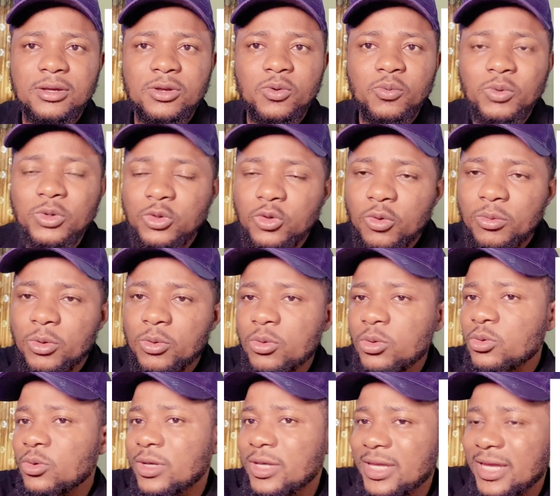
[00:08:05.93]
We know we're
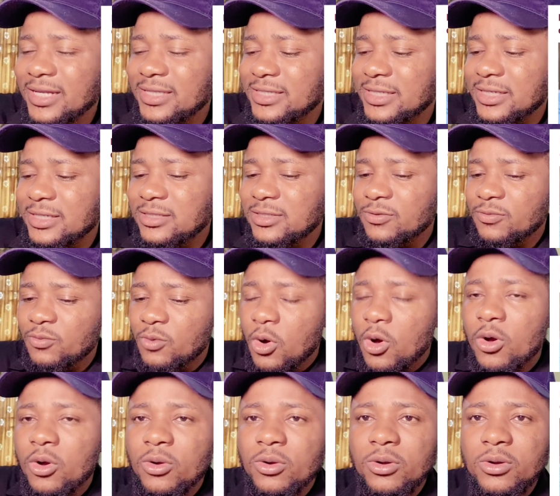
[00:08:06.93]
going to get it
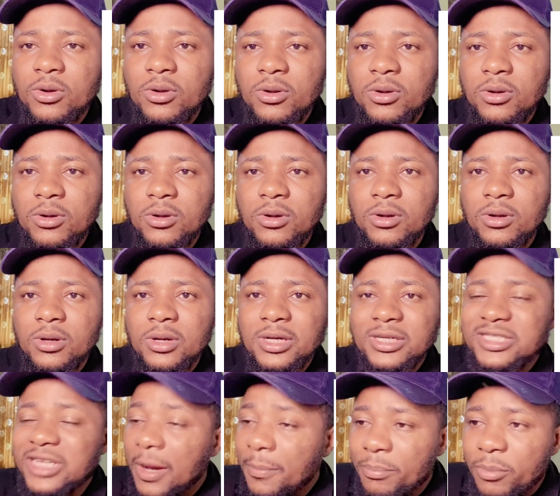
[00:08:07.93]
wrong.
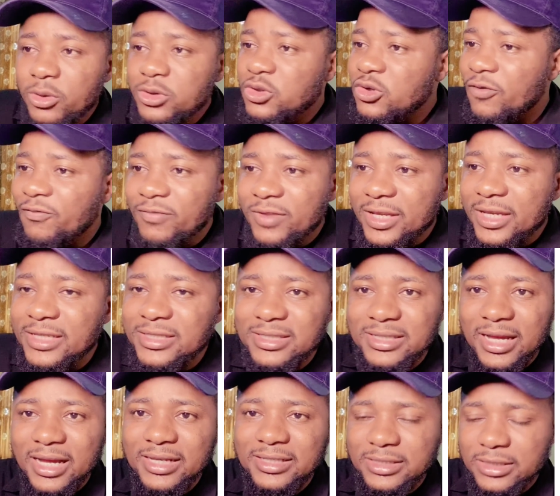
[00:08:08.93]
There are a bunch of things
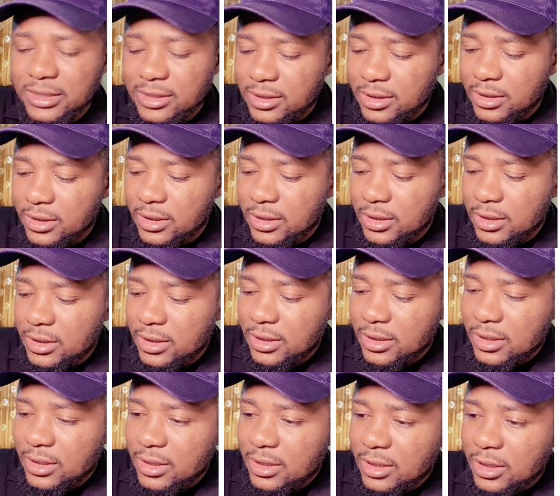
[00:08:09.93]
that,
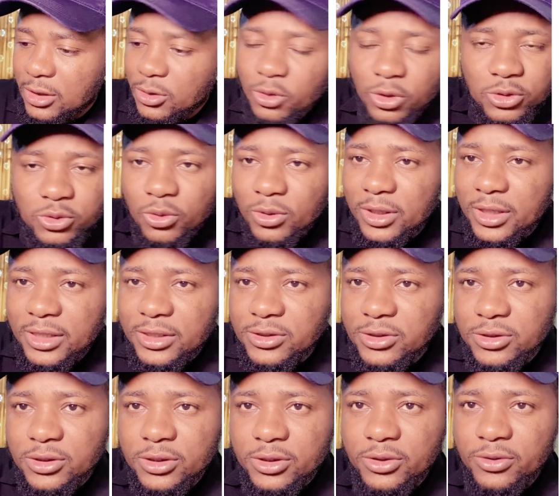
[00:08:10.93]
not only
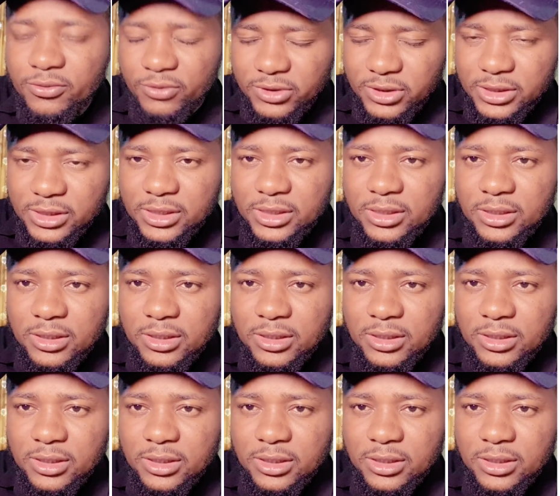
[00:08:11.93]
insecurity,